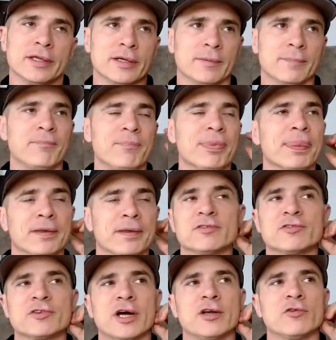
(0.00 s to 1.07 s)
the
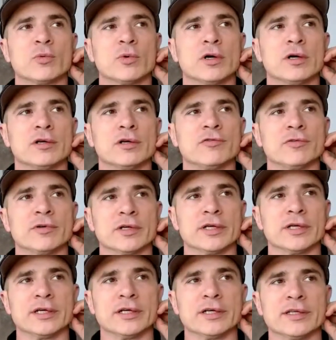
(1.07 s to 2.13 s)
massage
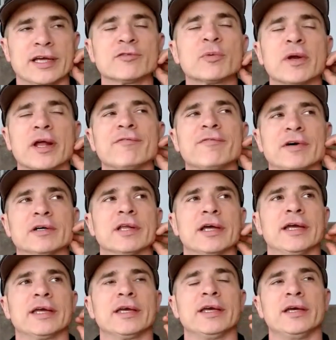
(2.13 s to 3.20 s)
was really good. That's what I
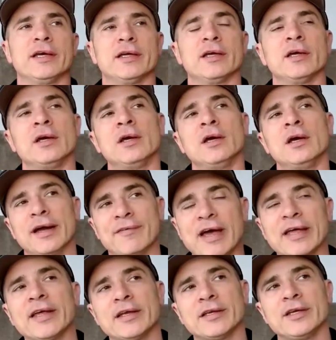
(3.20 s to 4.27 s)
felt like.
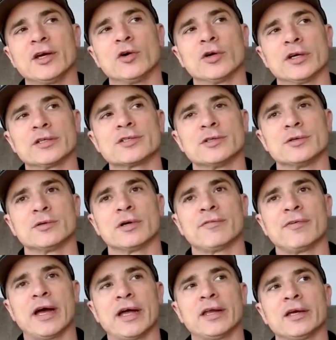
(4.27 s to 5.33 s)
I've had that in yoga
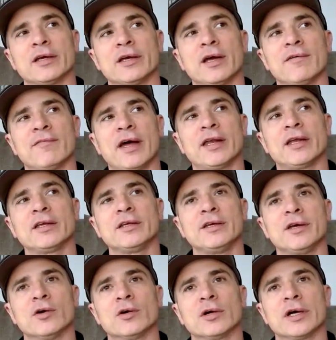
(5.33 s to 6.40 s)
too. I've had it
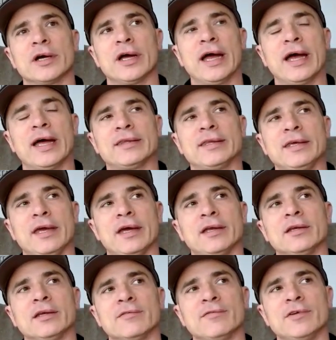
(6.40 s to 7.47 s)
in yoga at
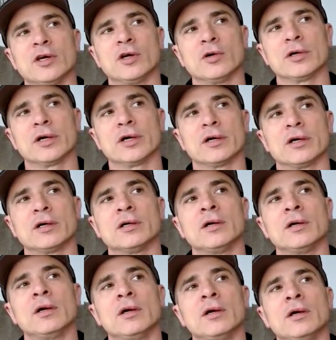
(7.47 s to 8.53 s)
the end of
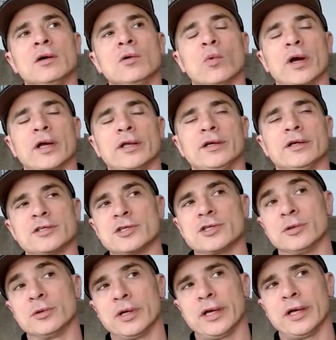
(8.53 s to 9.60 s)
yoga when
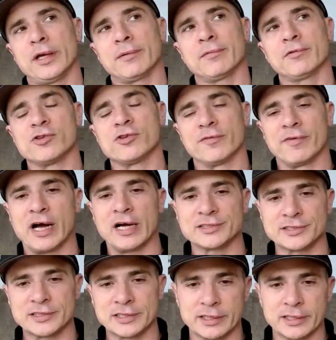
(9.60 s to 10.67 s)
you're doing
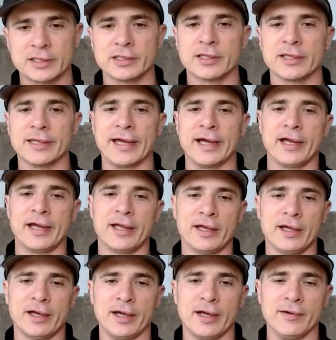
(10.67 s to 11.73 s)
shavasana,
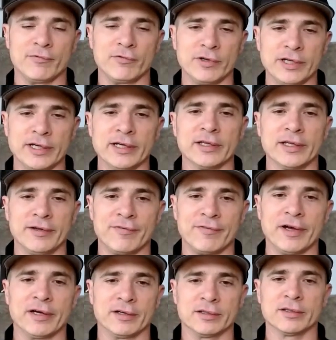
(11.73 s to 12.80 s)
that I've
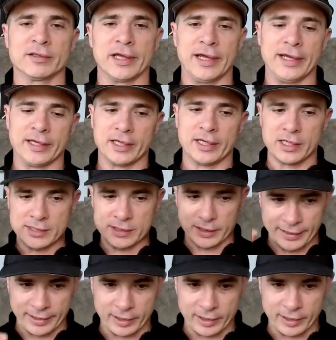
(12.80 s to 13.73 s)
really felt like